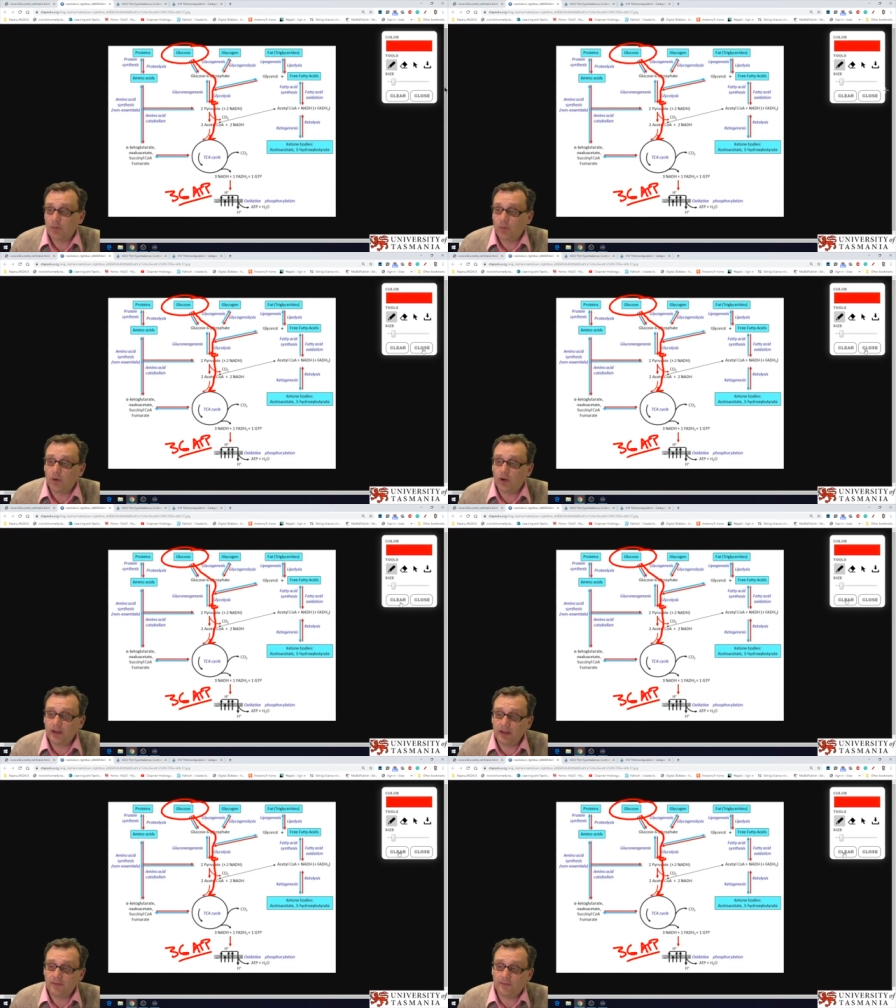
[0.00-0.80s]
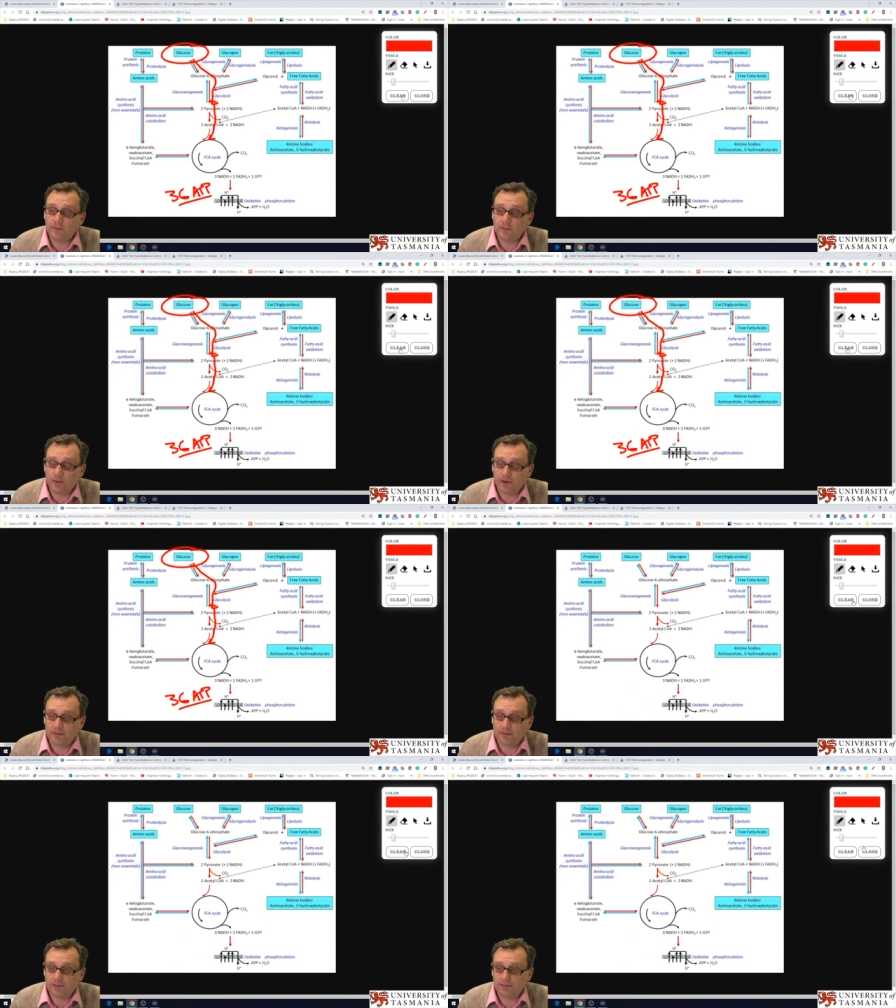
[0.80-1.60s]
Okay, but what if
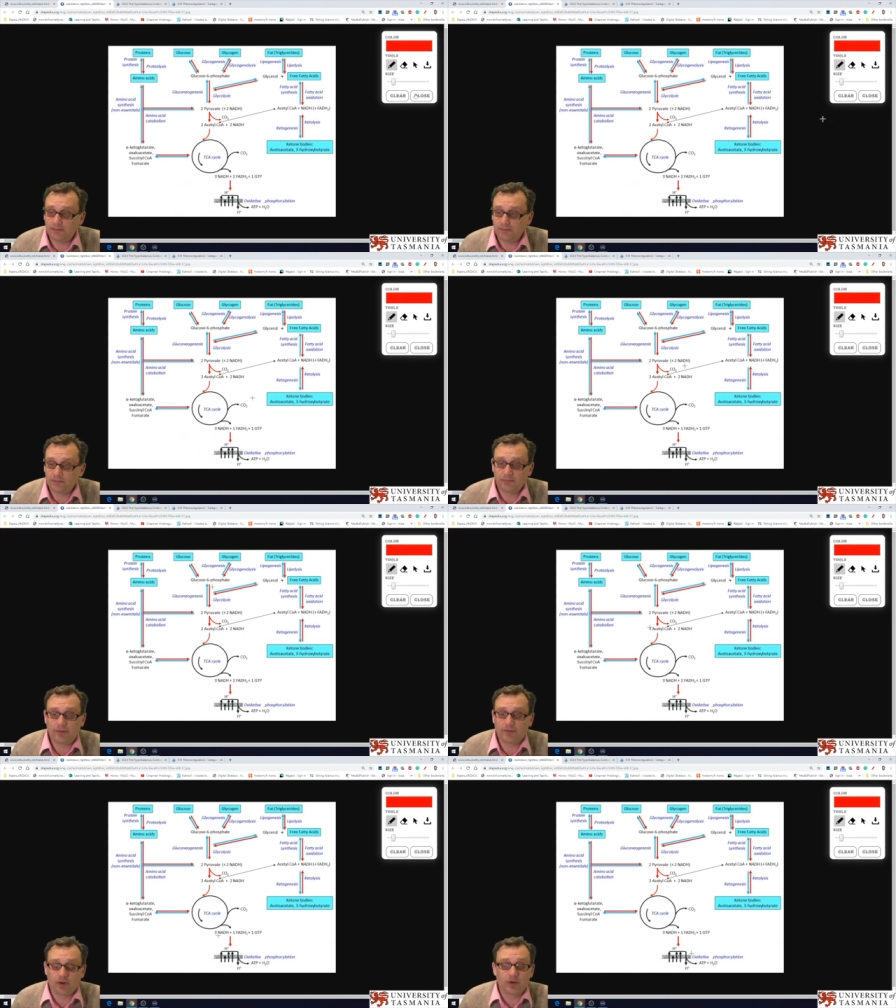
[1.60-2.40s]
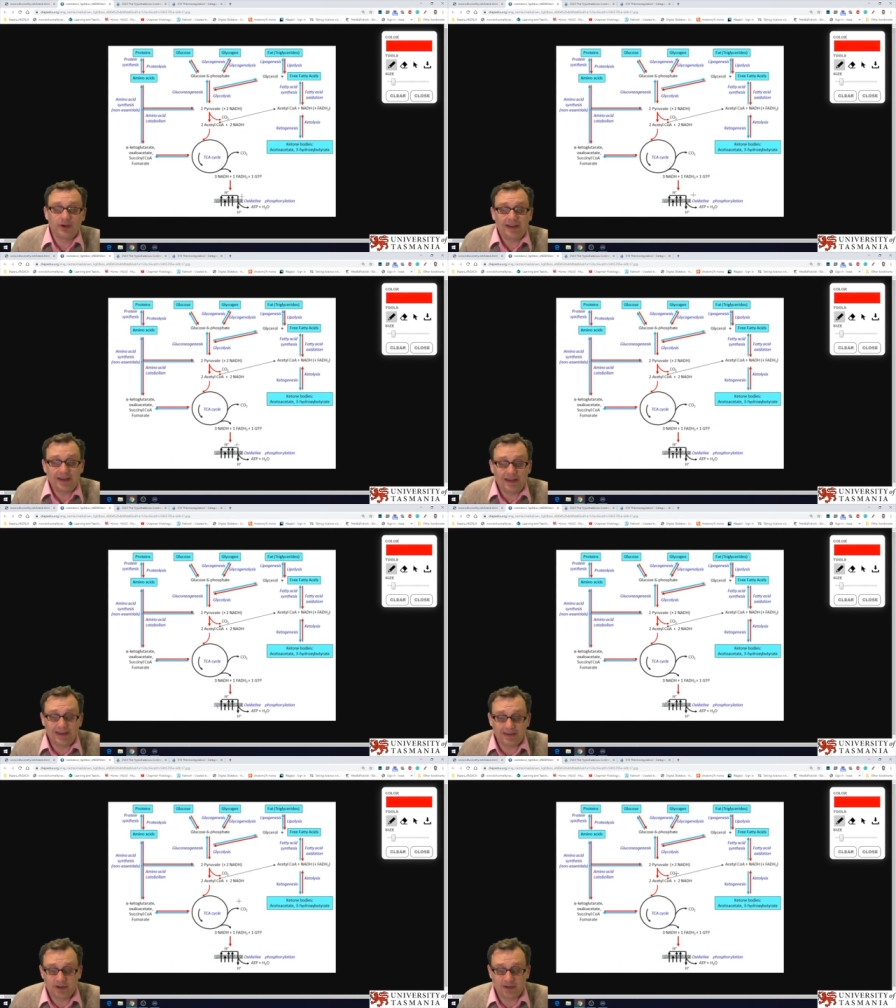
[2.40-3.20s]
we've we don't
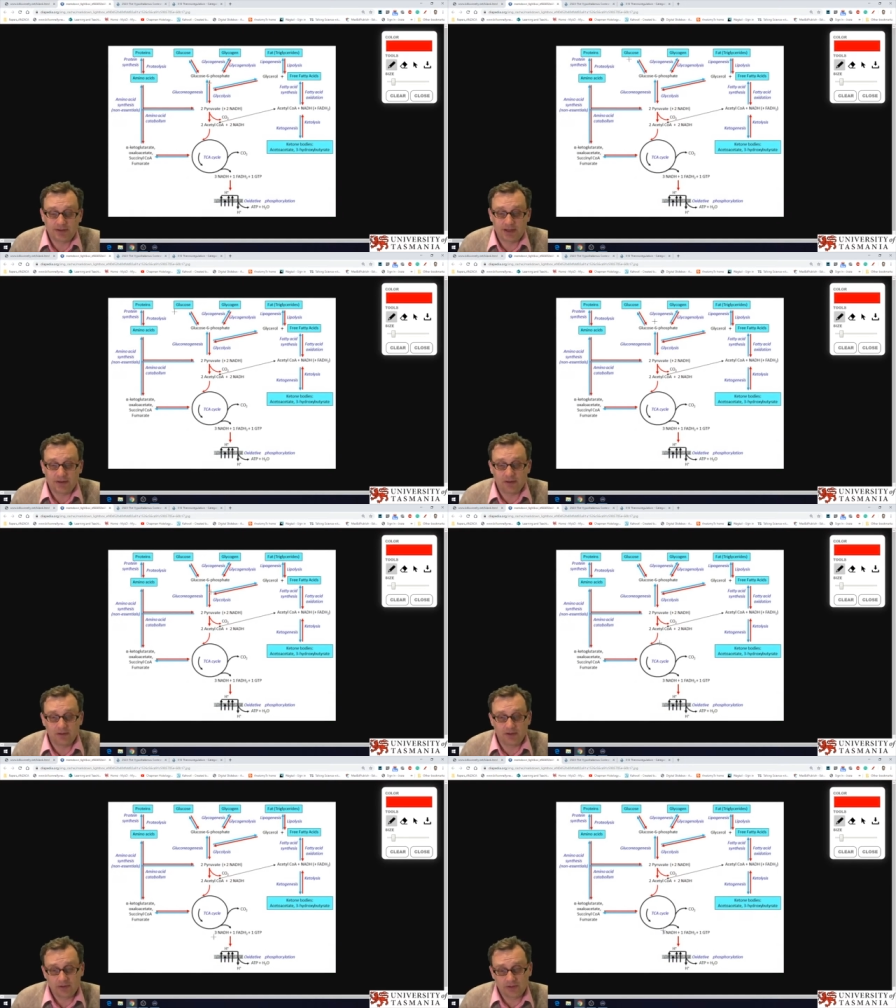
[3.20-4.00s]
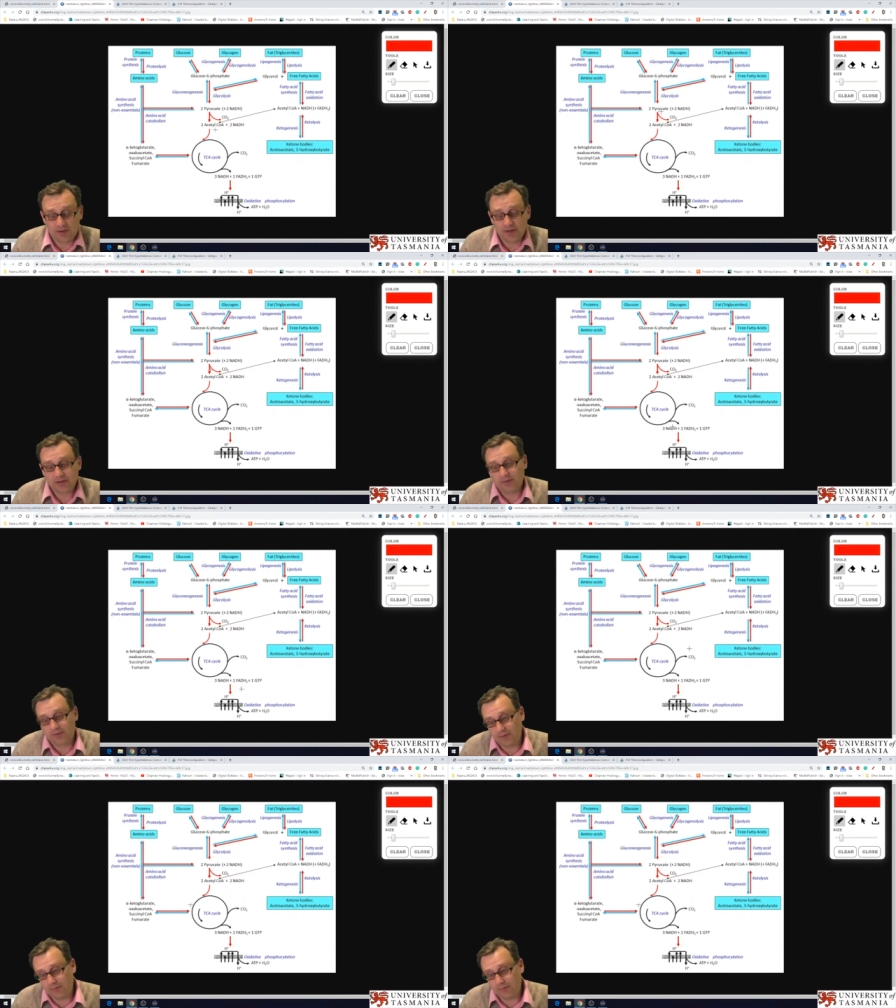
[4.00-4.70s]
need as much of that glucose, right?